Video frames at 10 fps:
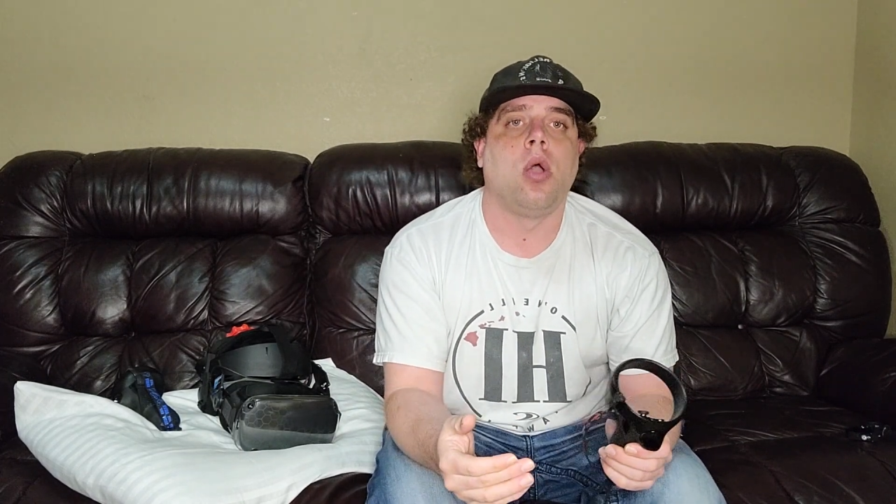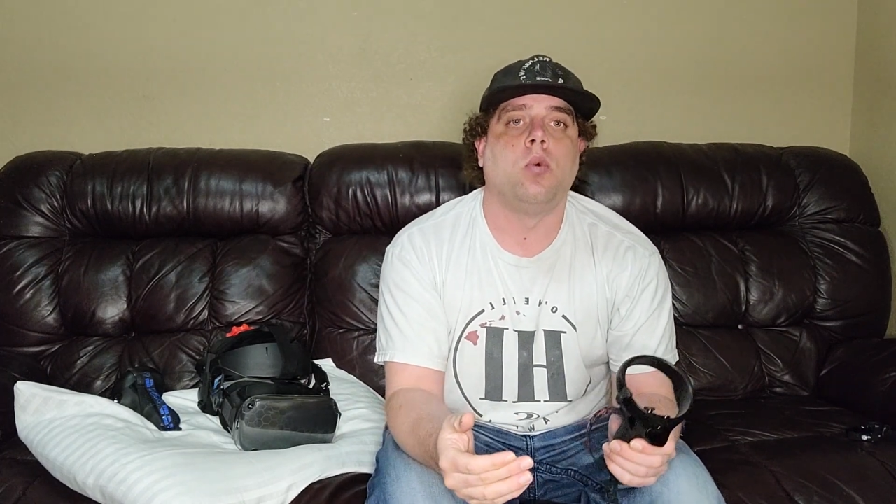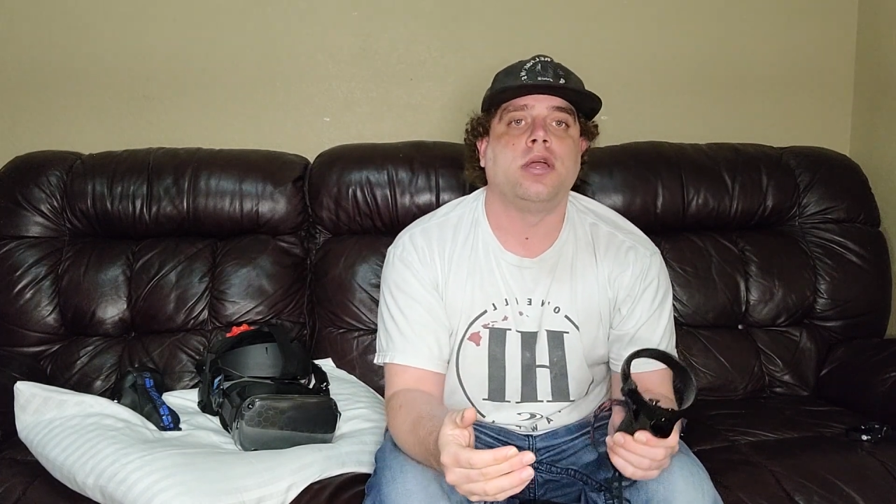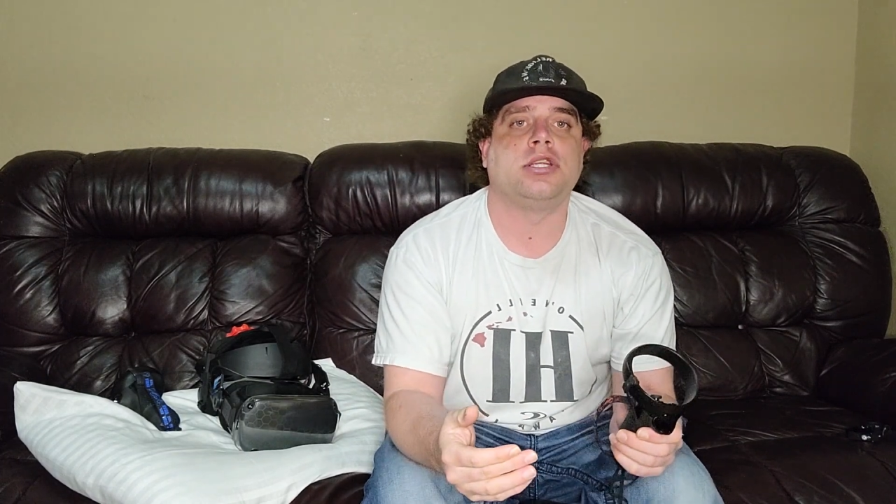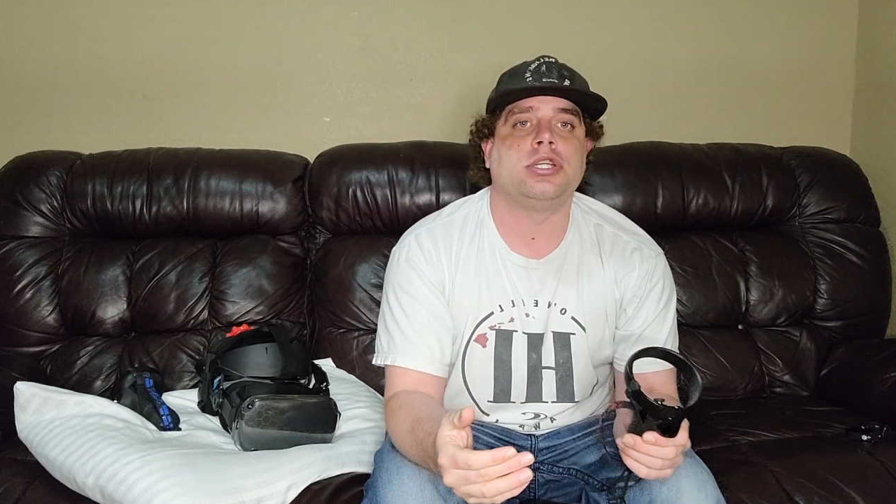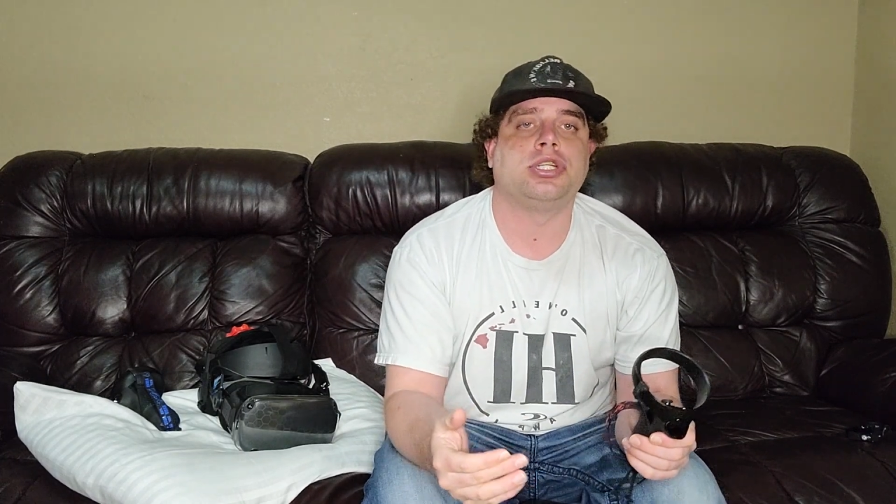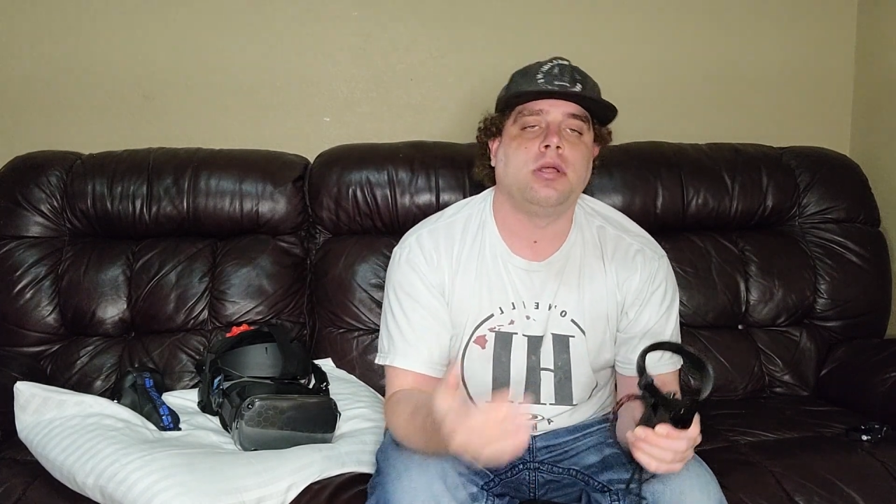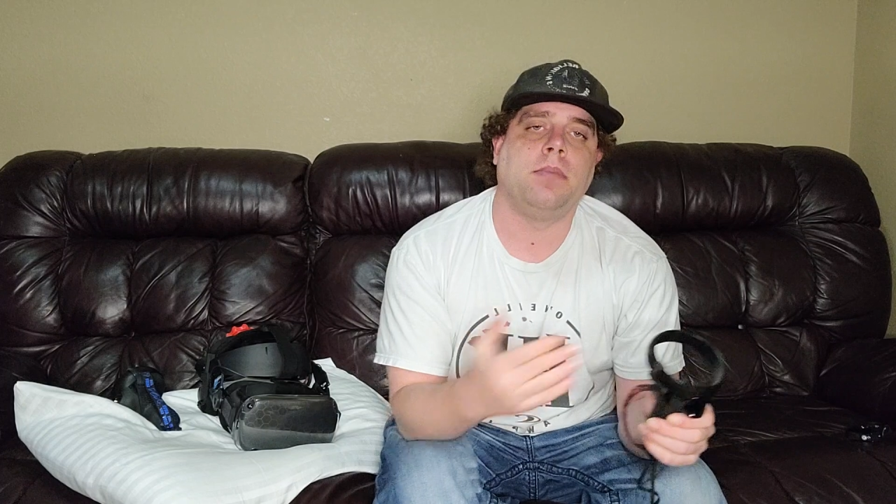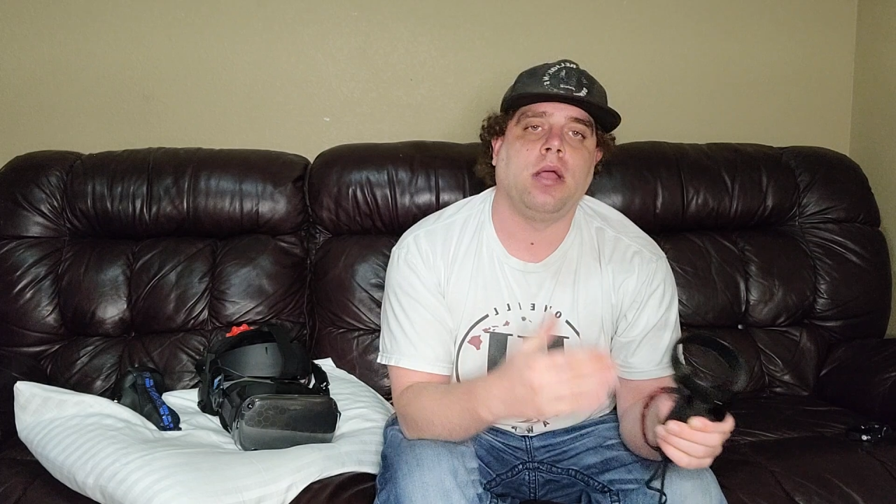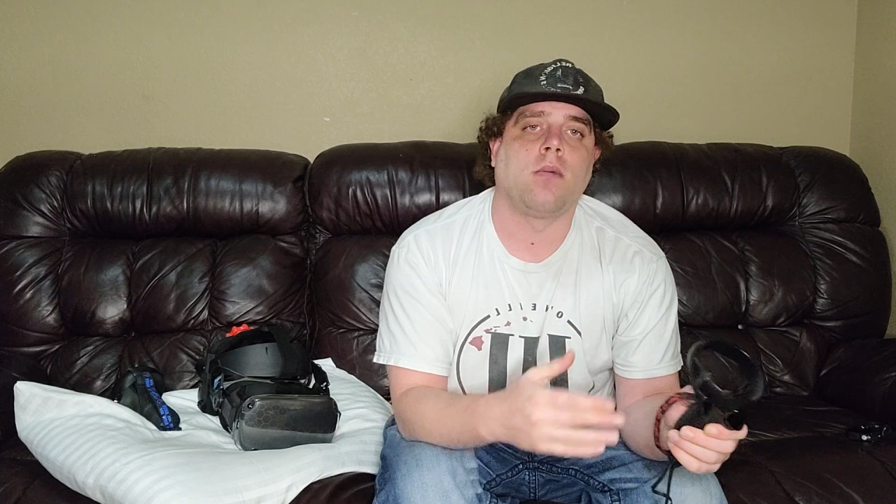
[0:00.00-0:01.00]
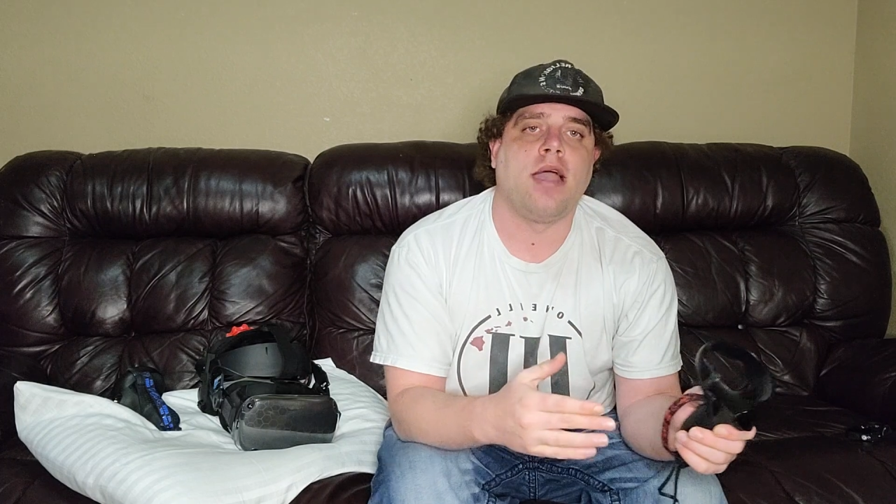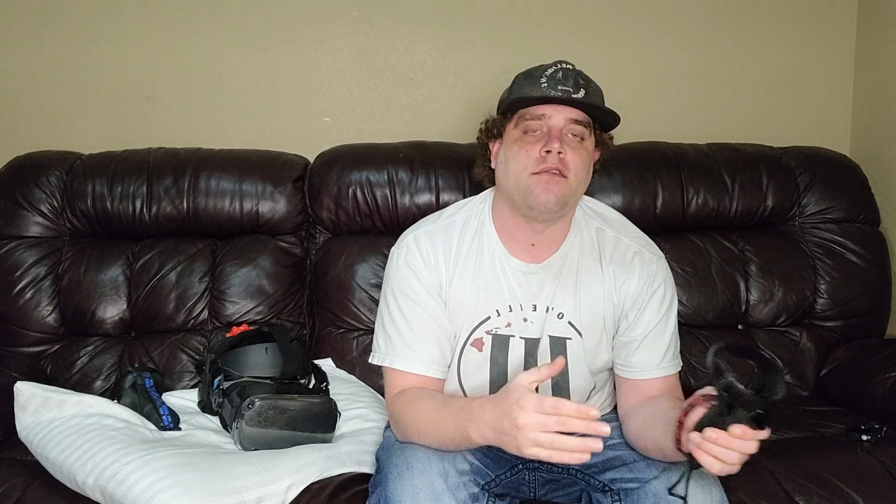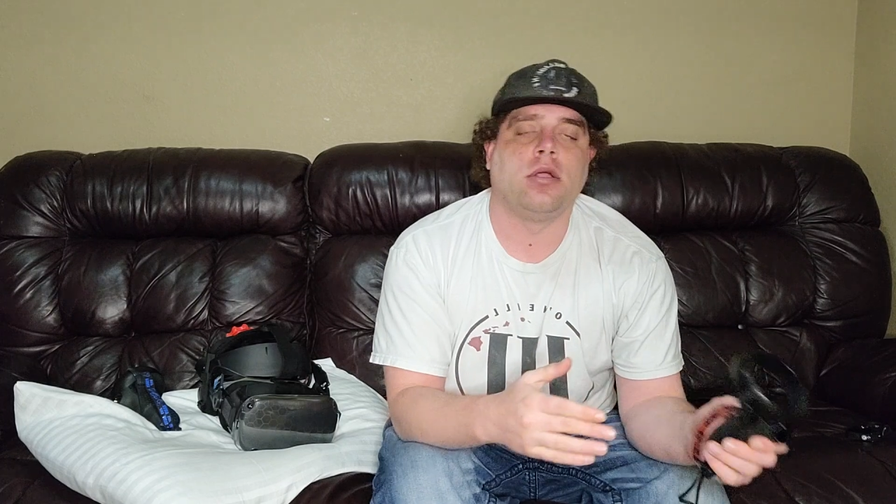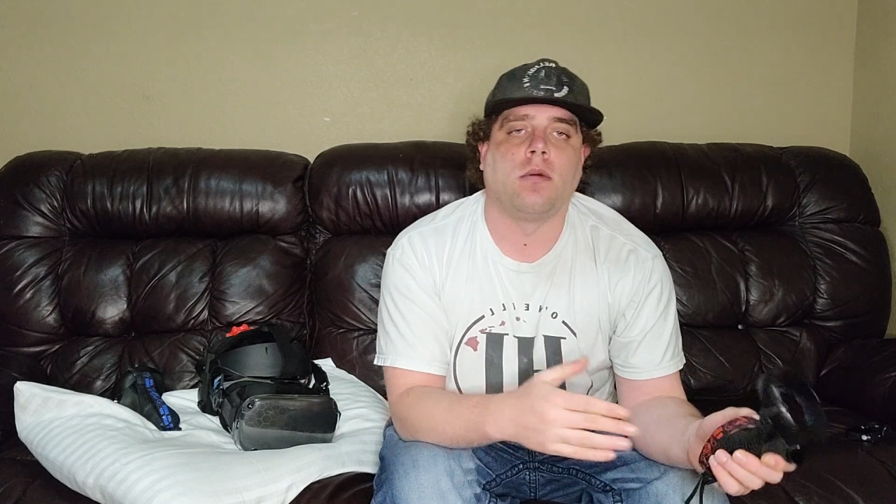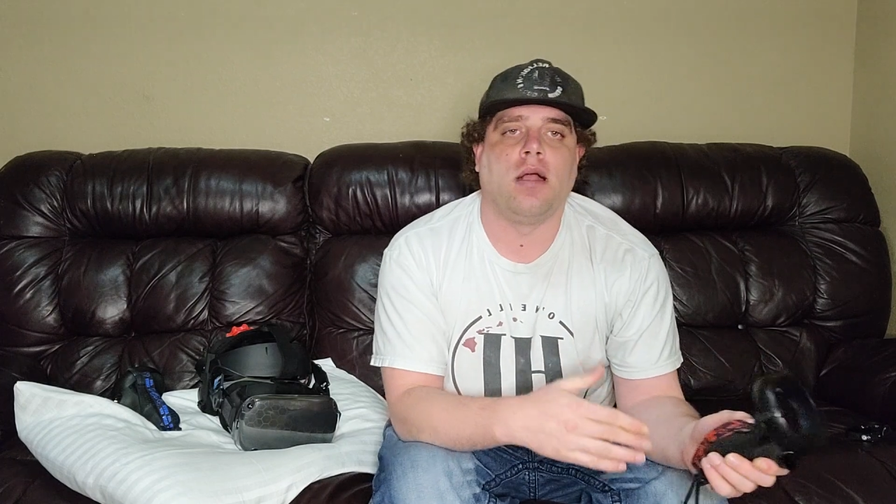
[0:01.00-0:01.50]
which should be
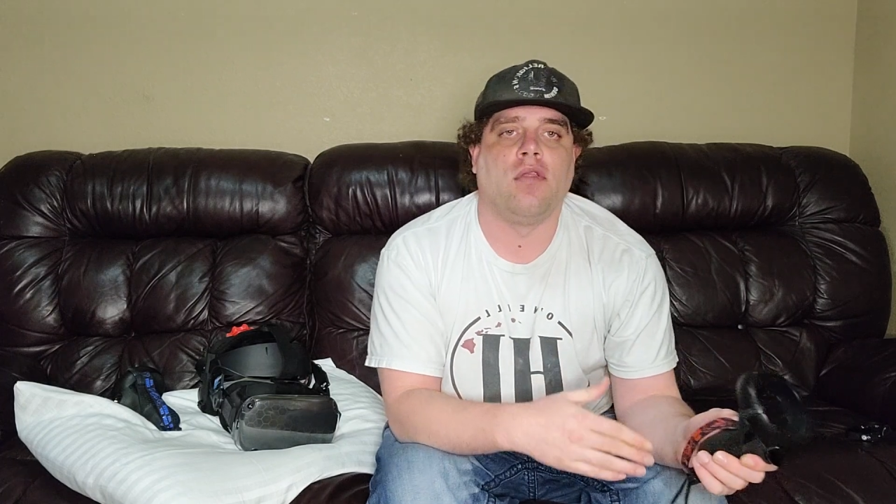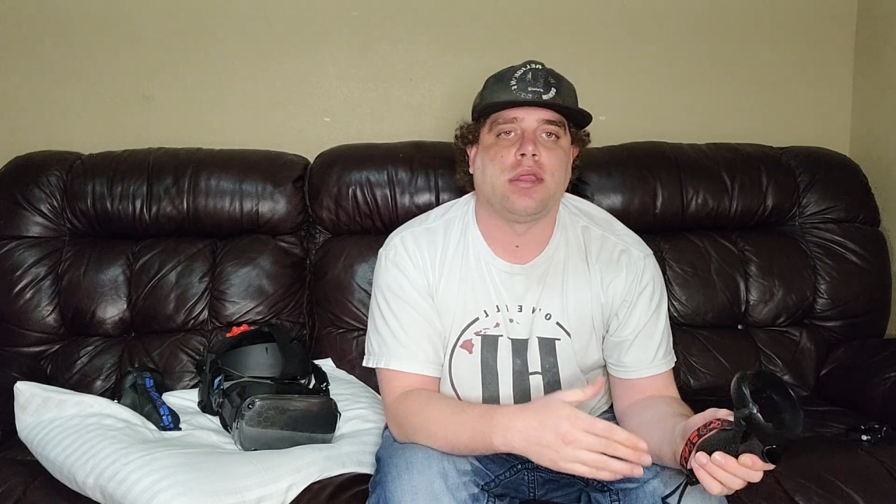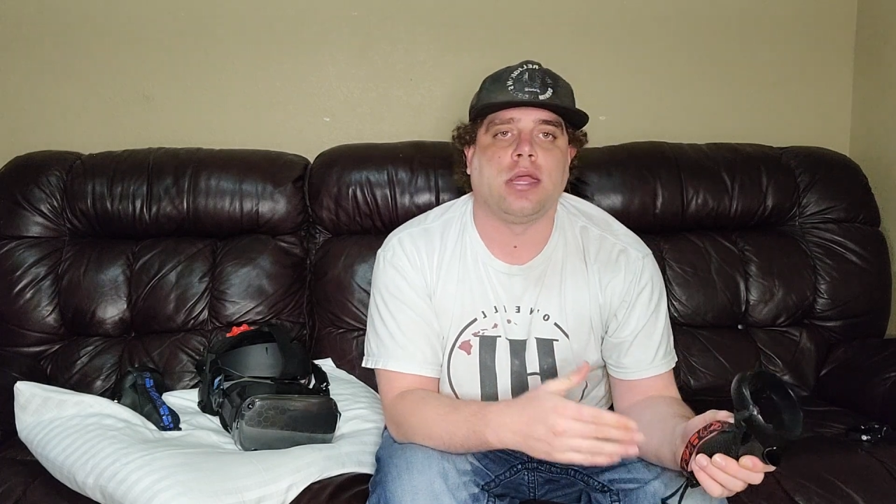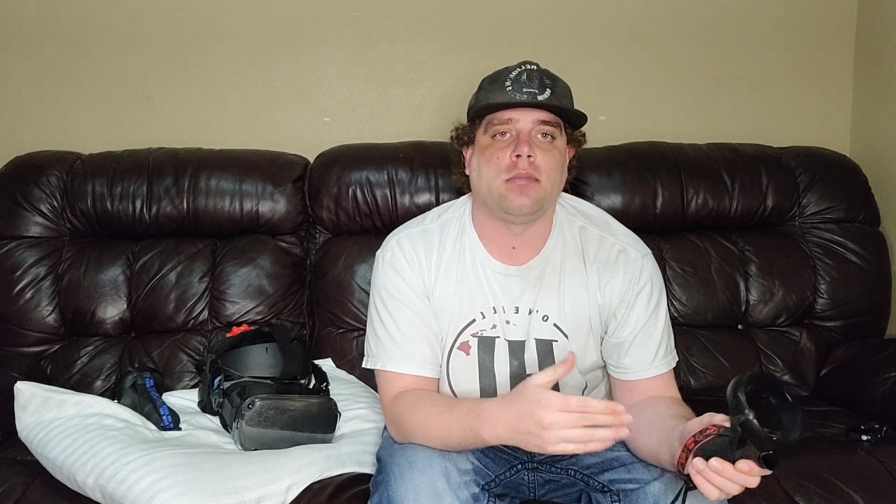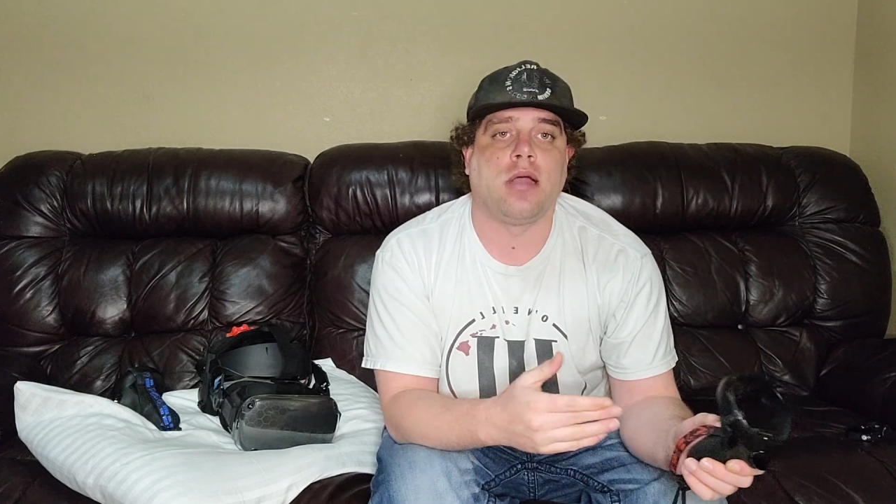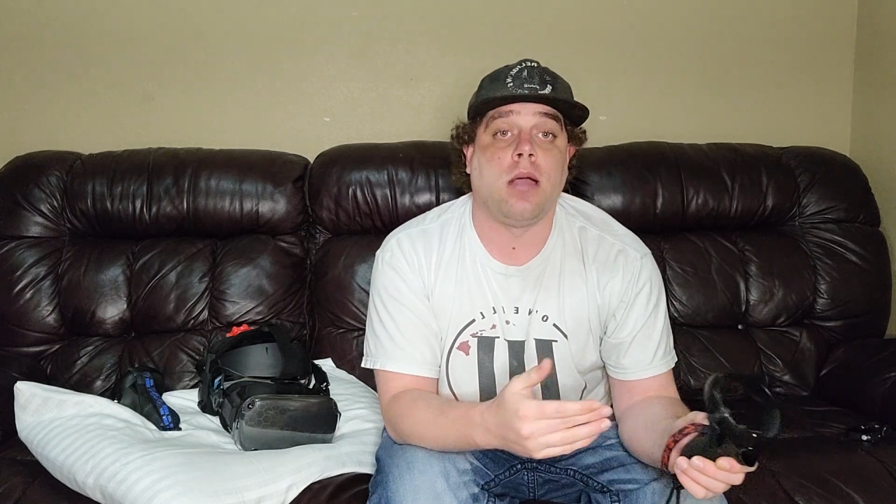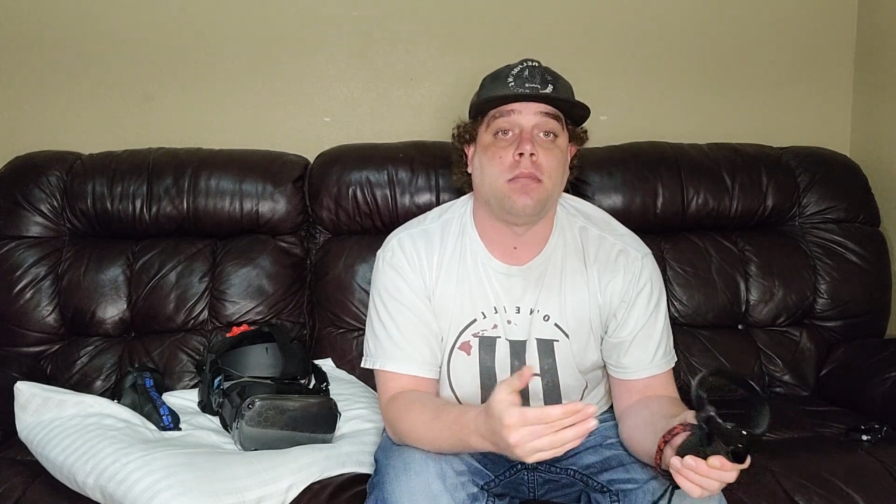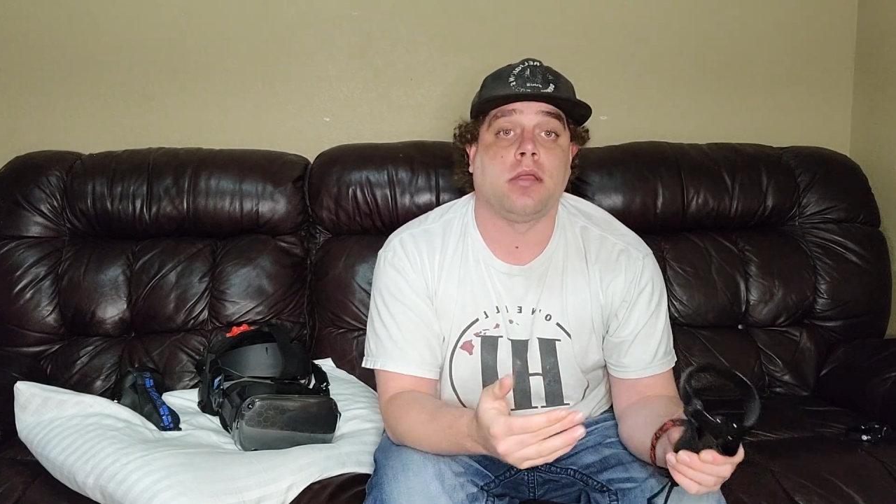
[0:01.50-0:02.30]
arriving around the same time